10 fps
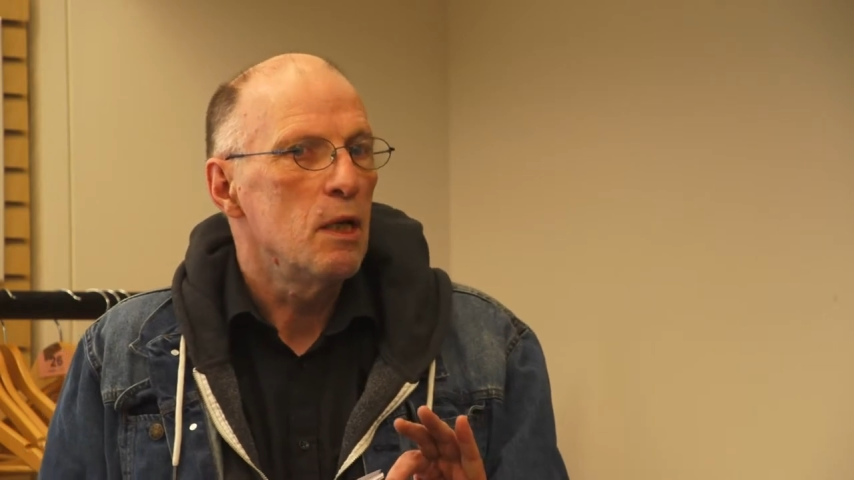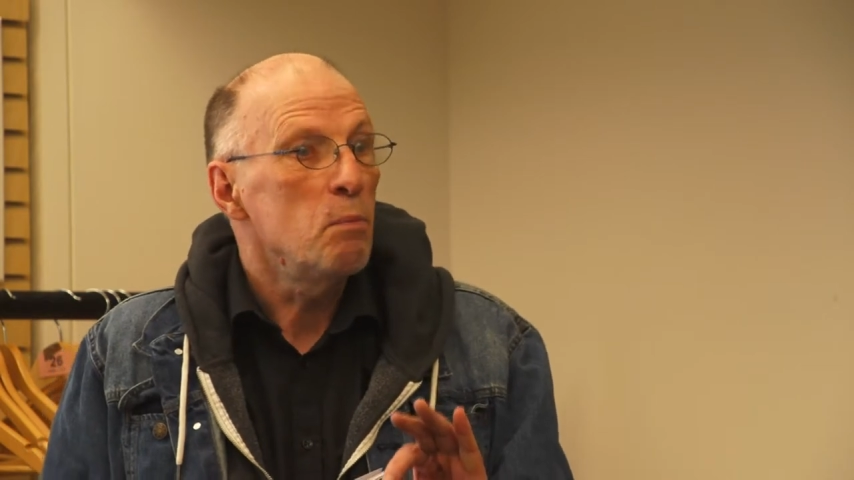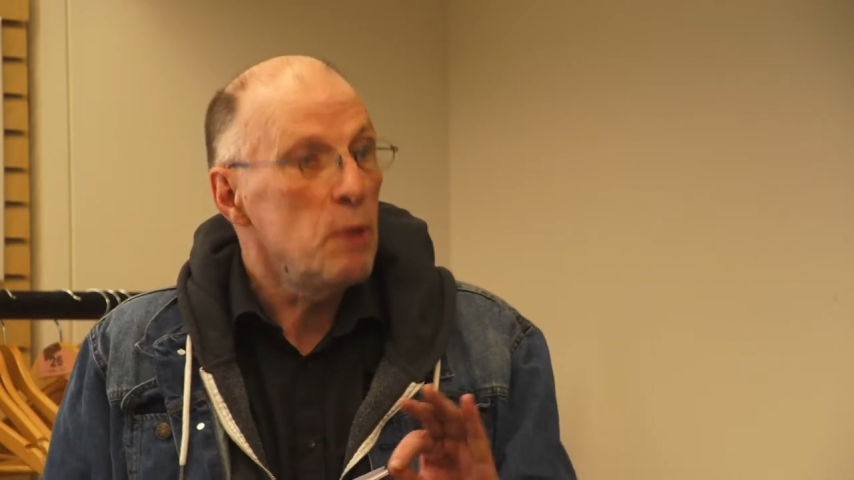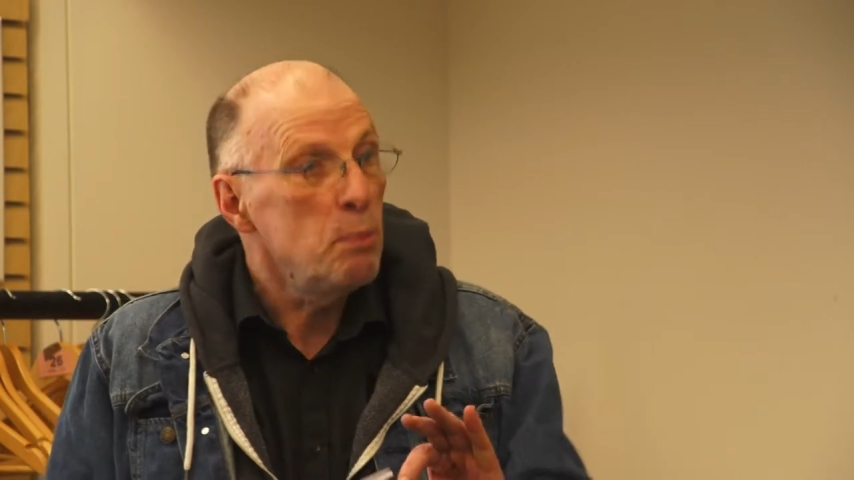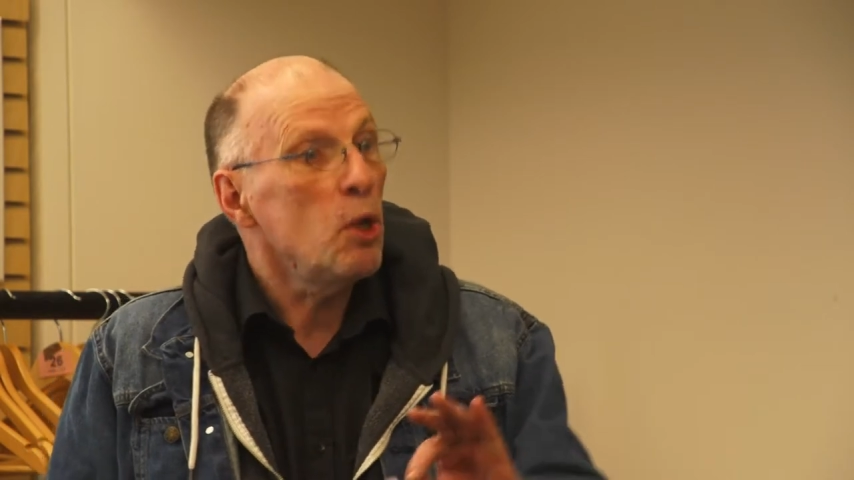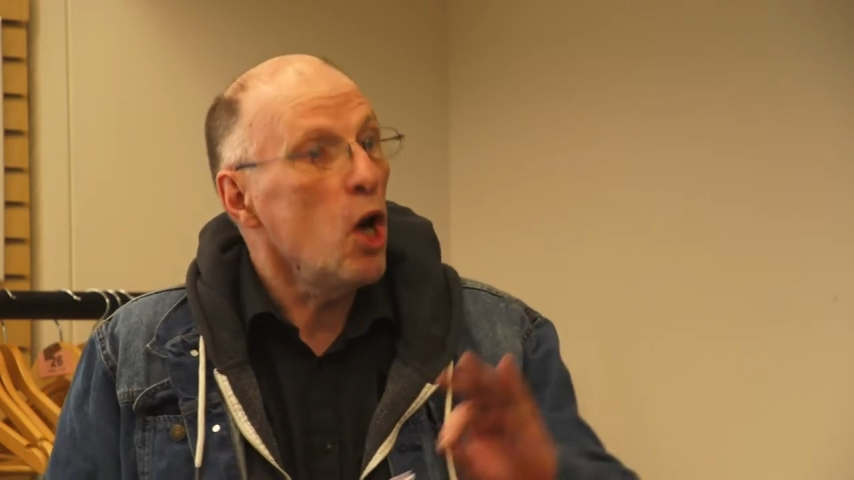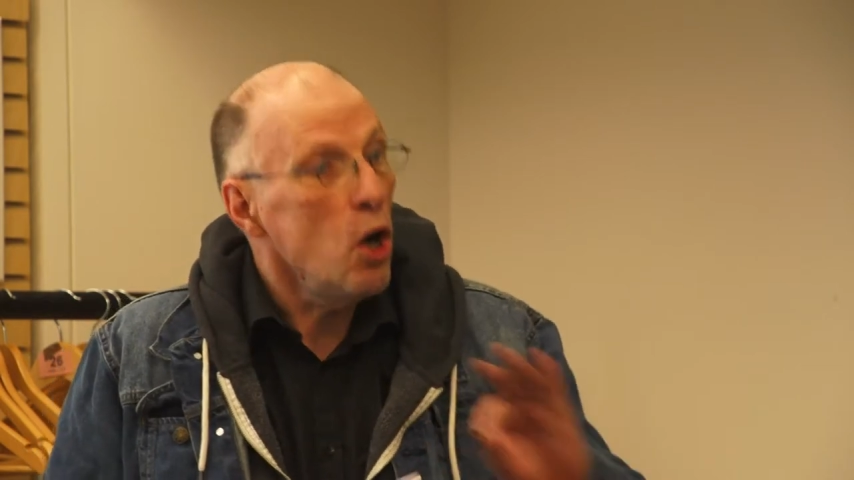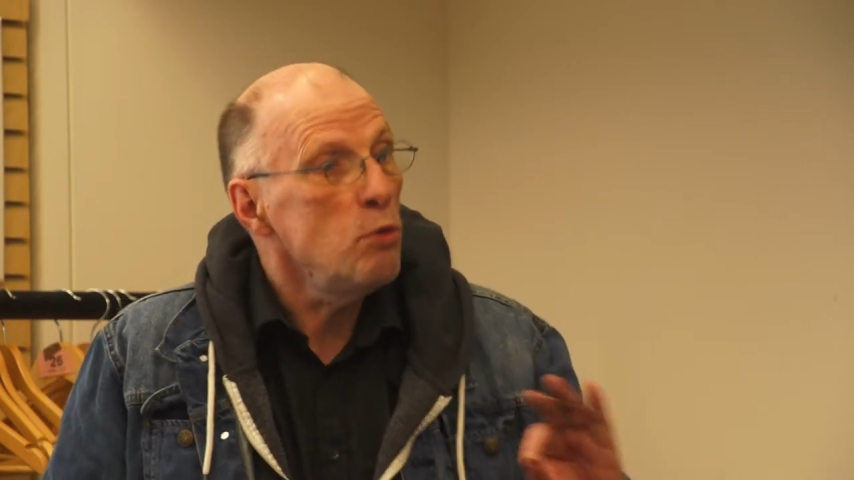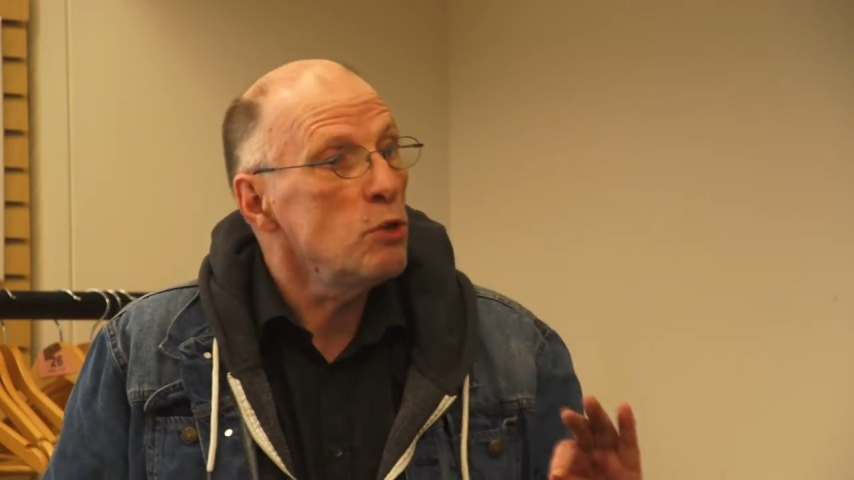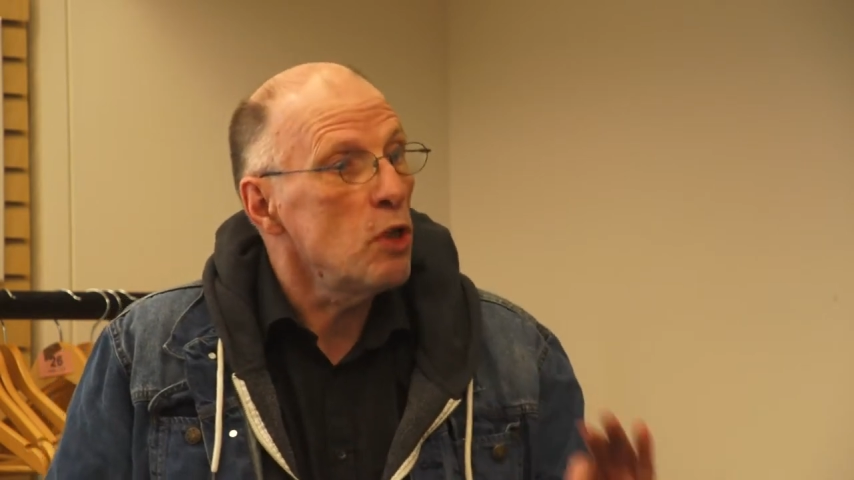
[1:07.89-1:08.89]
People
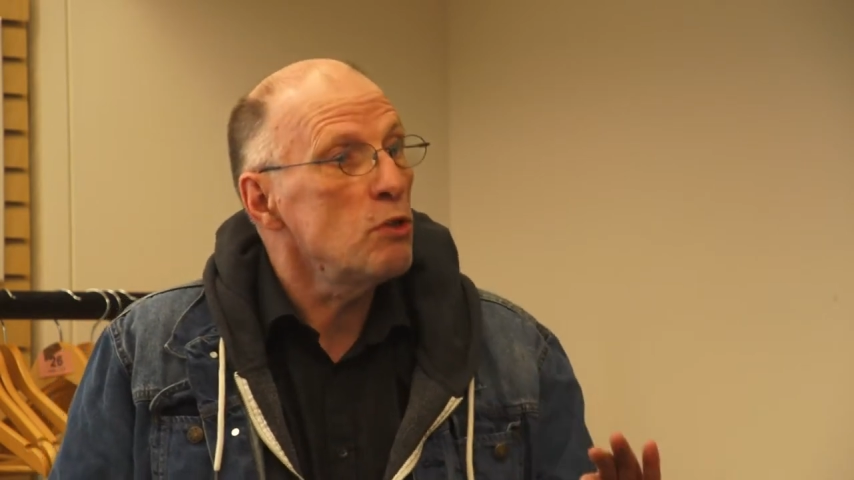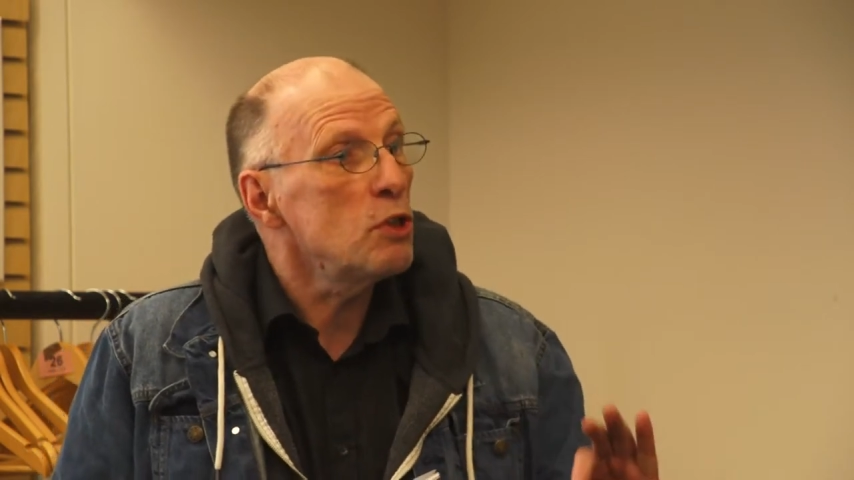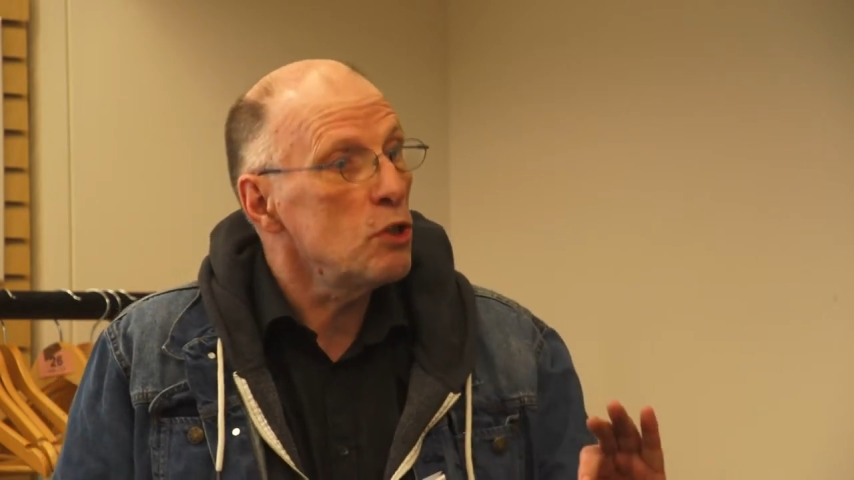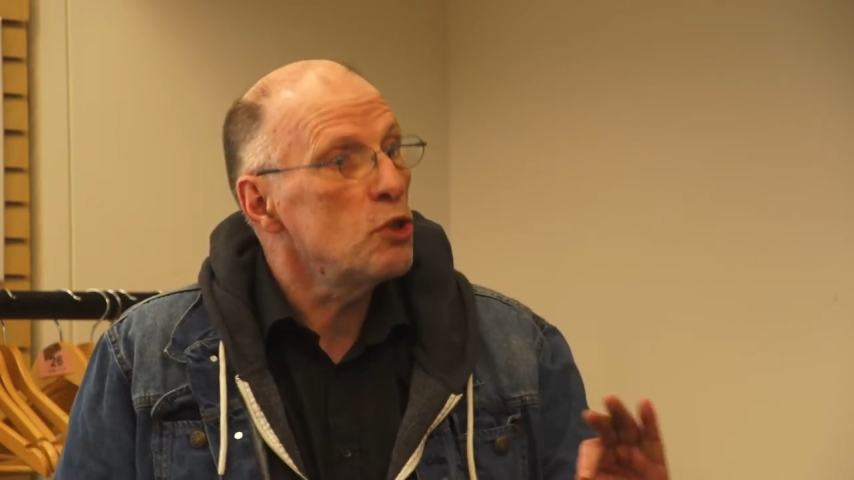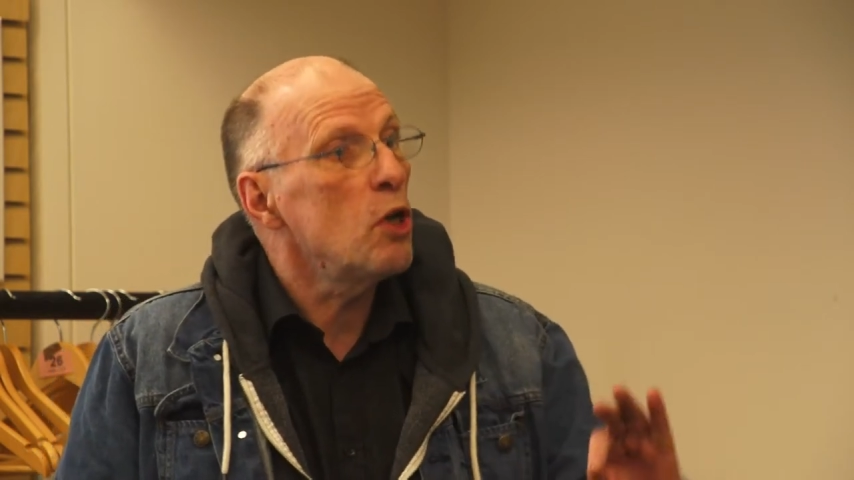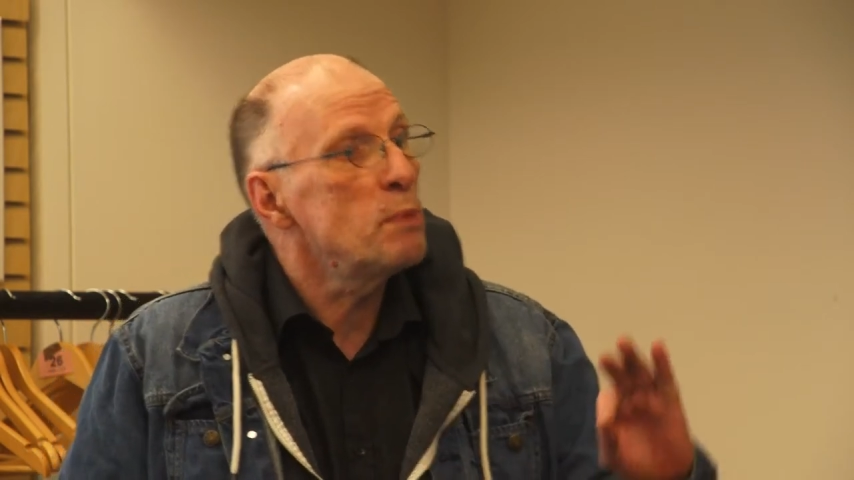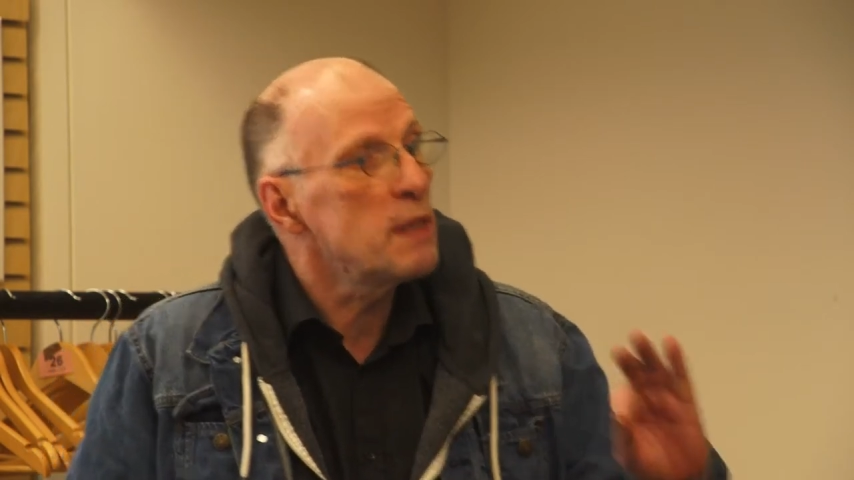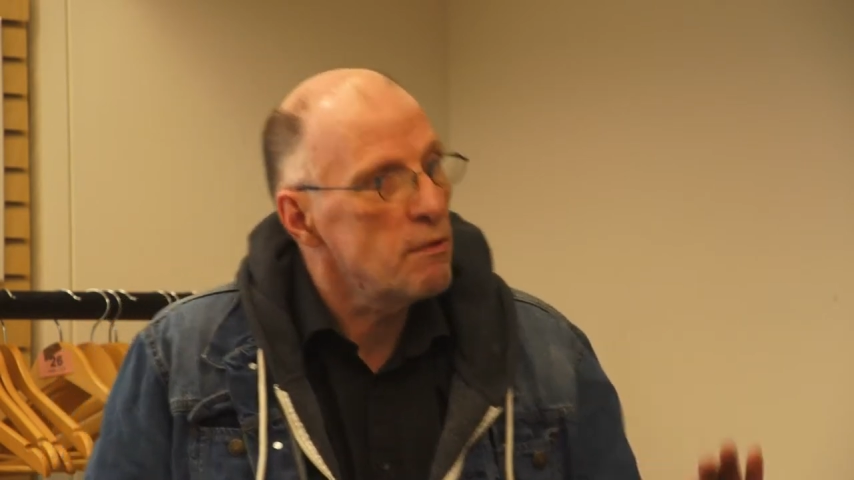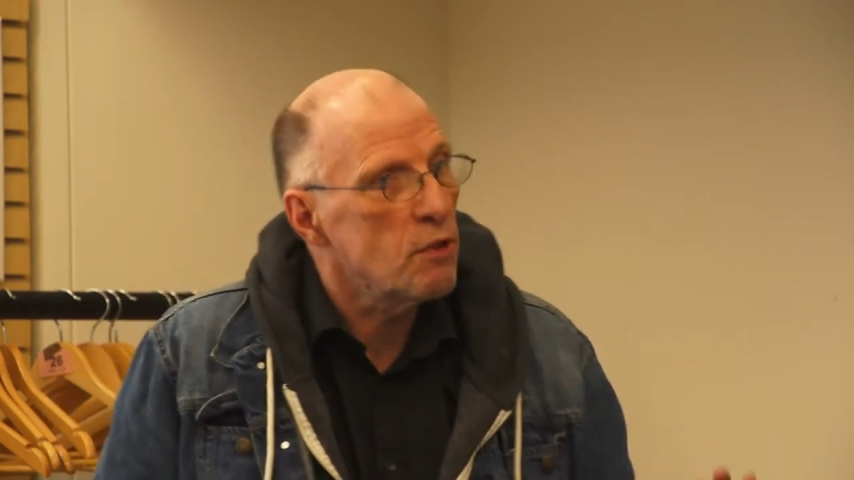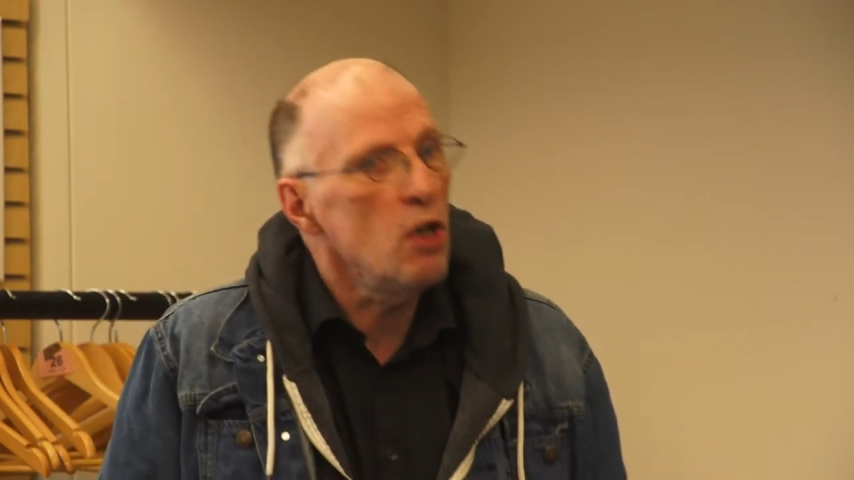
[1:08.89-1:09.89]
hold on to the jobs
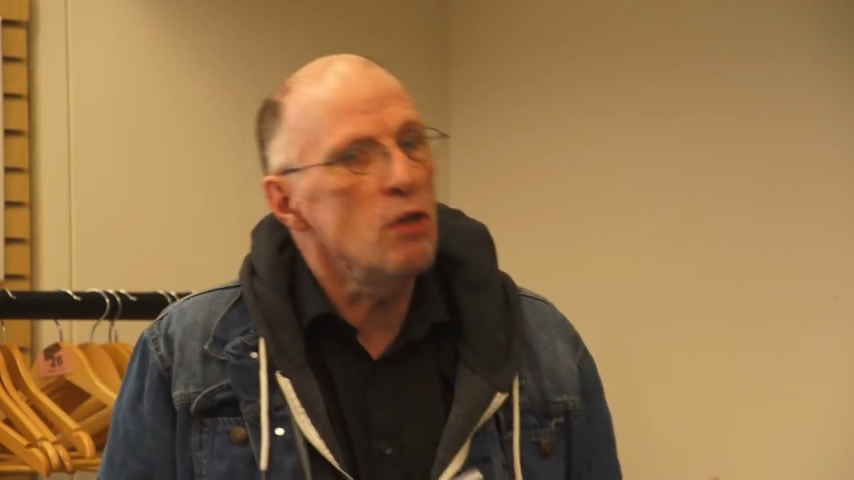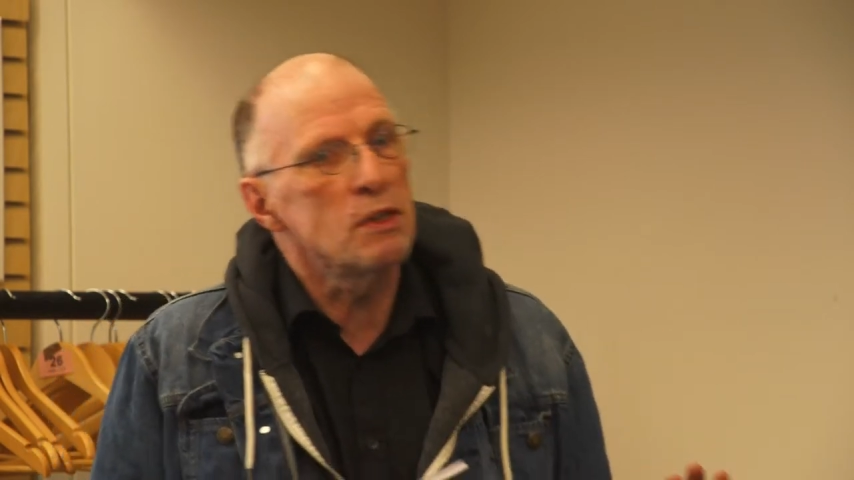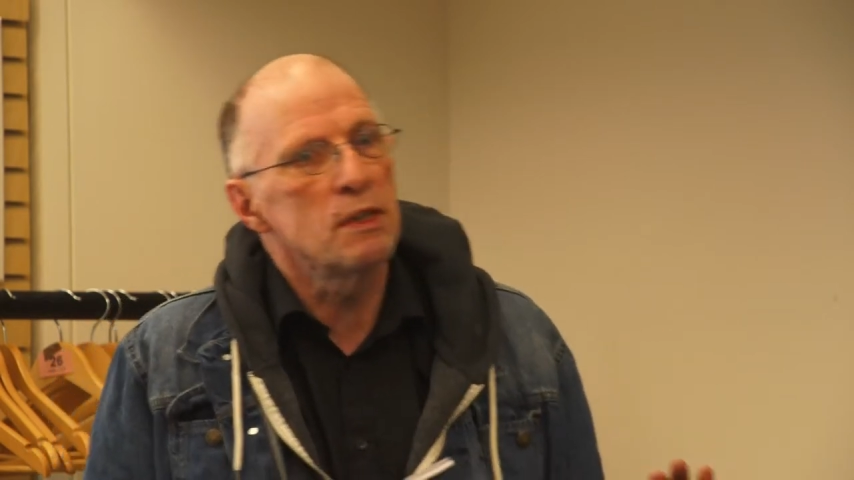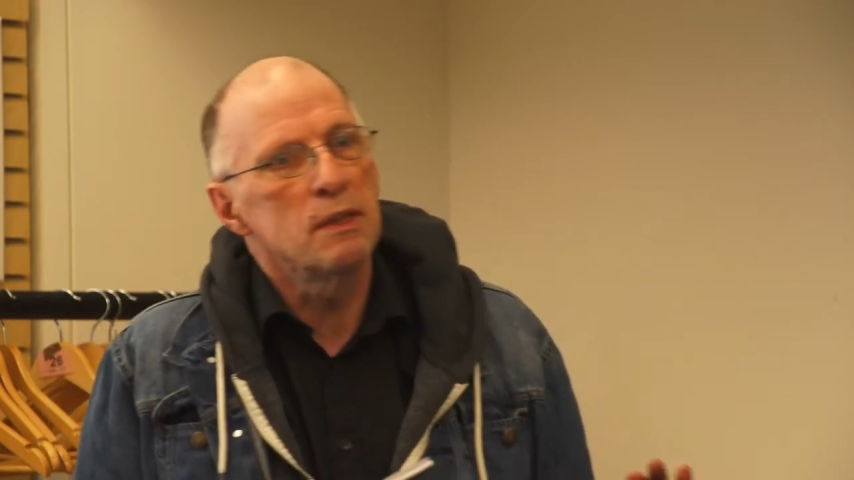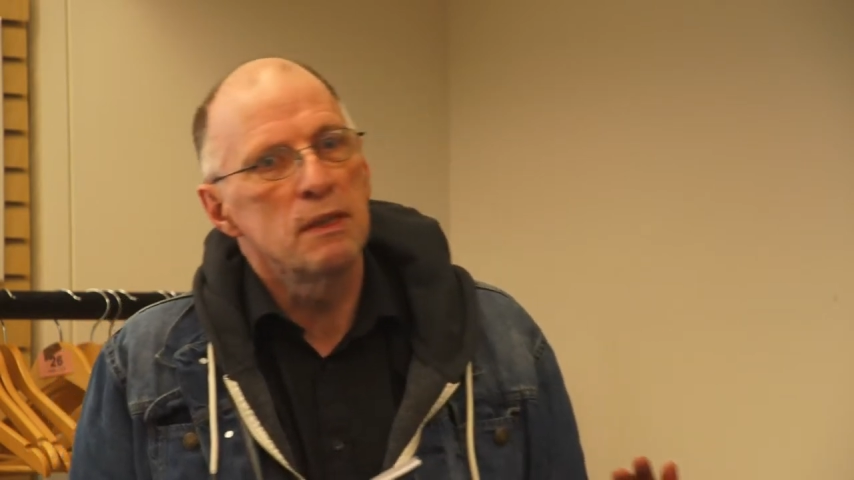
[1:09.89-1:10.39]
they've got.